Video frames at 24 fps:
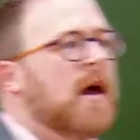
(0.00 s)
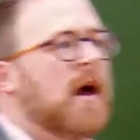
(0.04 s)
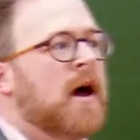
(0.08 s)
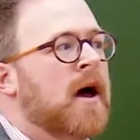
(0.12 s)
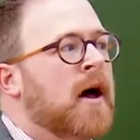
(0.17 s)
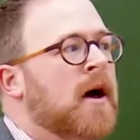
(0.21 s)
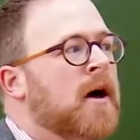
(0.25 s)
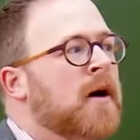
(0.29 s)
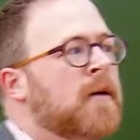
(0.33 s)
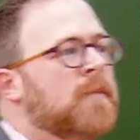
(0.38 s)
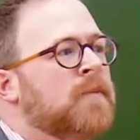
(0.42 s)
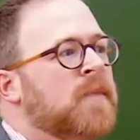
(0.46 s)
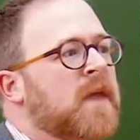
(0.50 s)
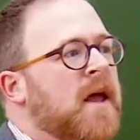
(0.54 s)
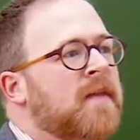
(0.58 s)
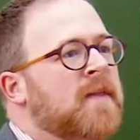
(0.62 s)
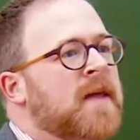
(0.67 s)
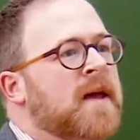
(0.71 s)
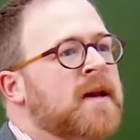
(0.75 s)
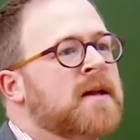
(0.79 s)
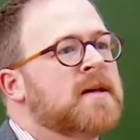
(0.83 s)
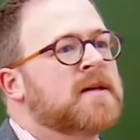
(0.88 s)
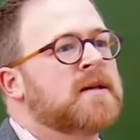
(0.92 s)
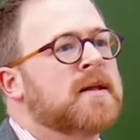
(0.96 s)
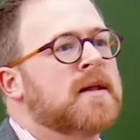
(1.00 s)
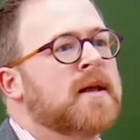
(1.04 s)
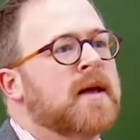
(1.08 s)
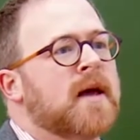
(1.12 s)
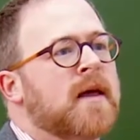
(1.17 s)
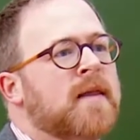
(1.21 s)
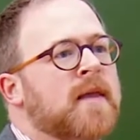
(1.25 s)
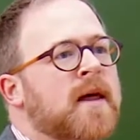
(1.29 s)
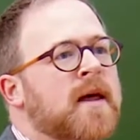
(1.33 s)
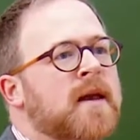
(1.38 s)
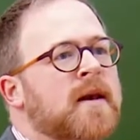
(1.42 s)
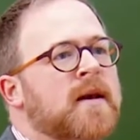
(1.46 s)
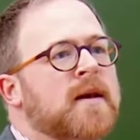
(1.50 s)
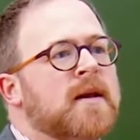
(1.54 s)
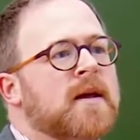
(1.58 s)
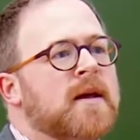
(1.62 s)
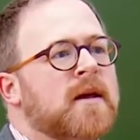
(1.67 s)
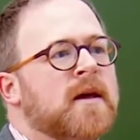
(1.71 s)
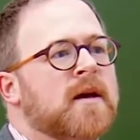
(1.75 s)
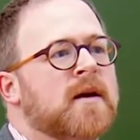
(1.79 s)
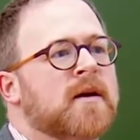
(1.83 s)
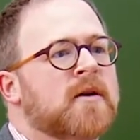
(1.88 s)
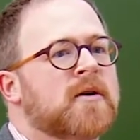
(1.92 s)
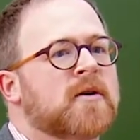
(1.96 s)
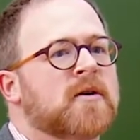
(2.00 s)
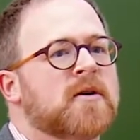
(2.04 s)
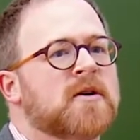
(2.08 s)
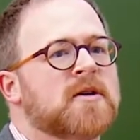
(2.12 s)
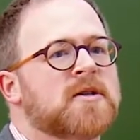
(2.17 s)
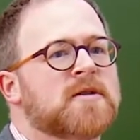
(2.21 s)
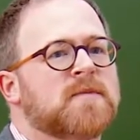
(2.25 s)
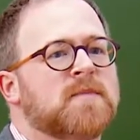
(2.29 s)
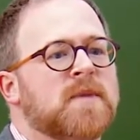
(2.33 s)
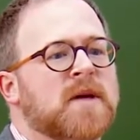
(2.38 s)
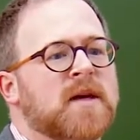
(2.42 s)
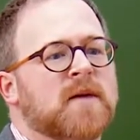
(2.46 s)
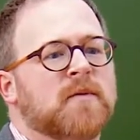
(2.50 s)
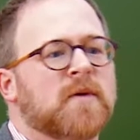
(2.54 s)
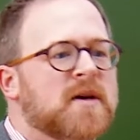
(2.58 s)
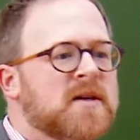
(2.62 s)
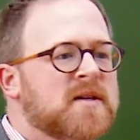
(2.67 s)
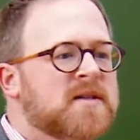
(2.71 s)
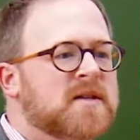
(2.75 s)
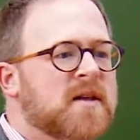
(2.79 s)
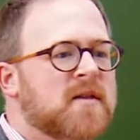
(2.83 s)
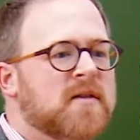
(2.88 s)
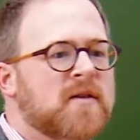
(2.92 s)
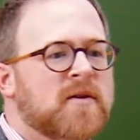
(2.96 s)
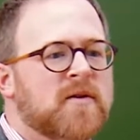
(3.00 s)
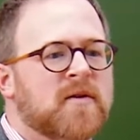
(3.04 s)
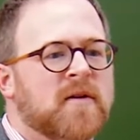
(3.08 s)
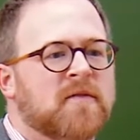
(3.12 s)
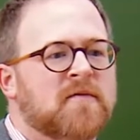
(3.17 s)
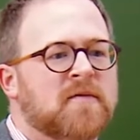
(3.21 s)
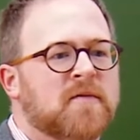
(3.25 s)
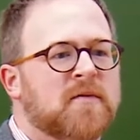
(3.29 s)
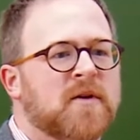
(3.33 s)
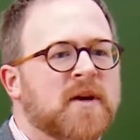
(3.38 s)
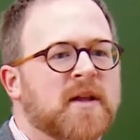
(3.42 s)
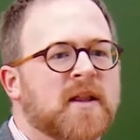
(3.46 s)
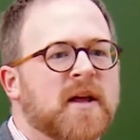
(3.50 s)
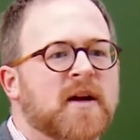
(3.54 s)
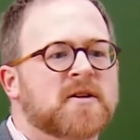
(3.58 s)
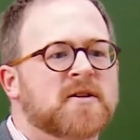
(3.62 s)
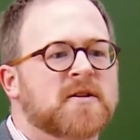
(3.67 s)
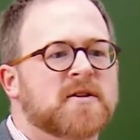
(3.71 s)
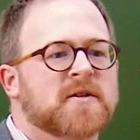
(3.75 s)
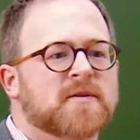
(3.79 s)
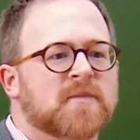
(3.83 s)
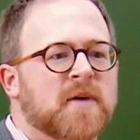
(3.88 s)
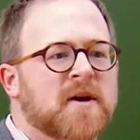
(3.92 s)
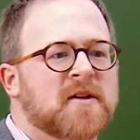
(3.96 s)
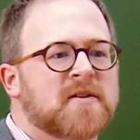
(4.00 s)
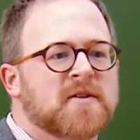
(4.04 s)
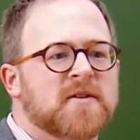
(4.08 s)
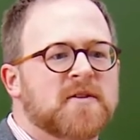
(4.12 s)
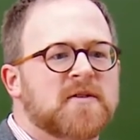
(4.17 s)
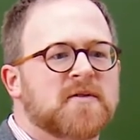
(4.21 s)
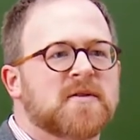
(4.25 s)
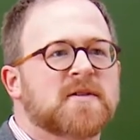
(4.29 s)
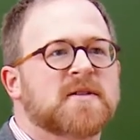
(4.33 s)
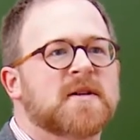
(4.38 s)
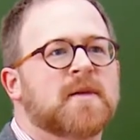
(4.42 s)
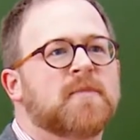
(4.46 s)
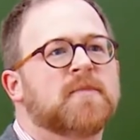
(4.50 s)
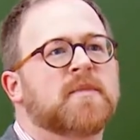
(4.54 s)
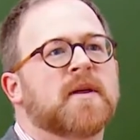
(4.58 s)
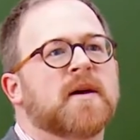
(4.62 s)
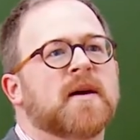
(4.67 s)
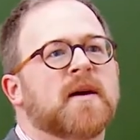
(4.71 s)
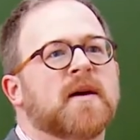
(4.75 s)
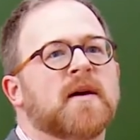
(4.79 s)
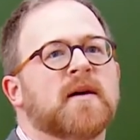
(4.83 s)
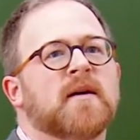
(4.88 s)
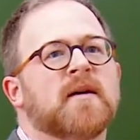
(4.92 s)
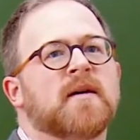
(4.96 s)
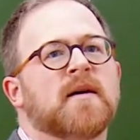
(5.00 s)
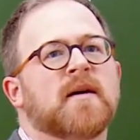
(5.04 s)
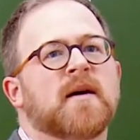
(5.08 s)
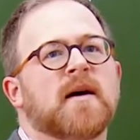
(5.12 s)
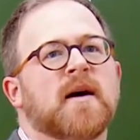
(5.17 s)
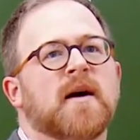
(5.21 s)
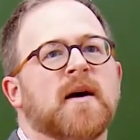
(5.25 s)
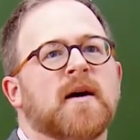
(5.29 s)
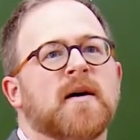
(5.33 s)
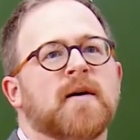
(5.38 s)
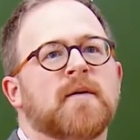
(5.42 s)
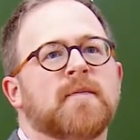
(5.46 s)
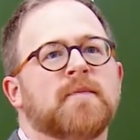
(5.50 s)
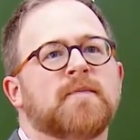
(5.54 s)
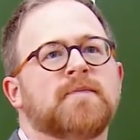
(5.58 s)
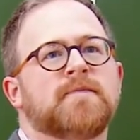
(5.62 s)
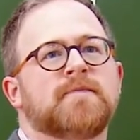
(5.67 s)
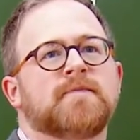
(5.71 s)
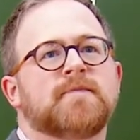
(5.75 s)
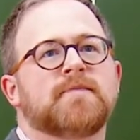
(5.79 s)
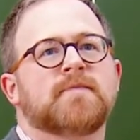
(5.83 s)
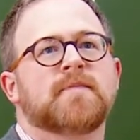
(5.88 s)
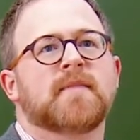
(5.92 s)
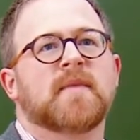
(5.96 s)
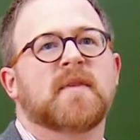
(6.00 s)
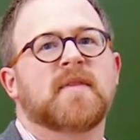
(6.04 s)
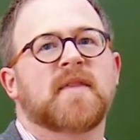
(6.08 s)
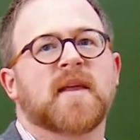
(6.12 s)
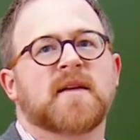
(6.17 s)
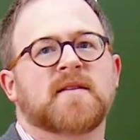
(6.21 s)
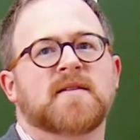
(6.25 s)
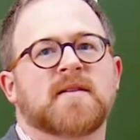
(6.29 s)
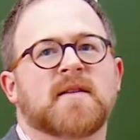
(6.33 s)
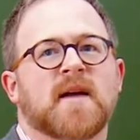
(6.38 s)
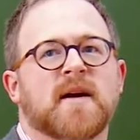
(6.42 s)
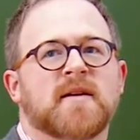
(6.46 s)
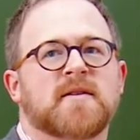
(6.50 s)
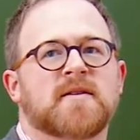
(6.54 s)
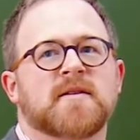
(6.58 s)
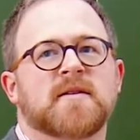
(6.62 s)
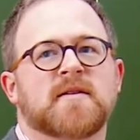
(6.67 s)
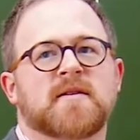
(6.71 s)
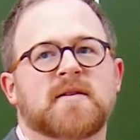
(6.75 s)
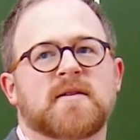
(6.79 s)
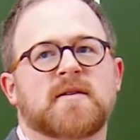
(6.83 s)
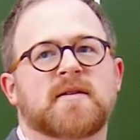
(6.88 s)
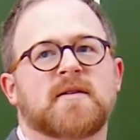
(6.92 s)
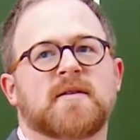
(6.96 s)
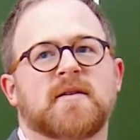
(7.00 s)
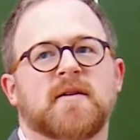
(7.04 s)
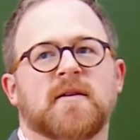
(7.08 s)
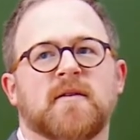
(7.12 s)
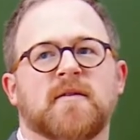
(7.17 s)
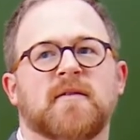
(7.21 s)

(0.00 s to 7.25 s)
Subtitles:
And then he encouraged me, well, he said, you have 3 lectures, why don't you do something that's not just,